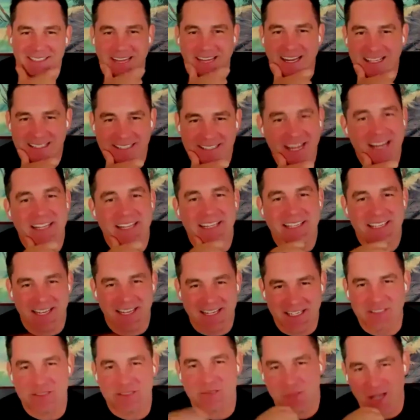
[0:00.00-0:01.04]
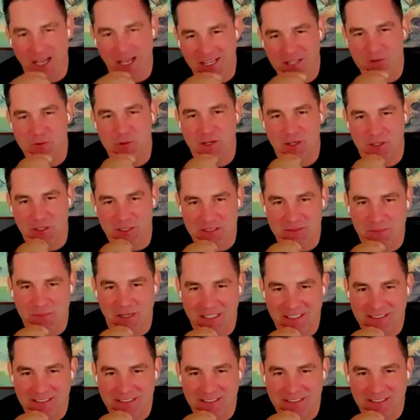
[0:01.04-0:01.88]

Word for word: Ninety k doesn't you zero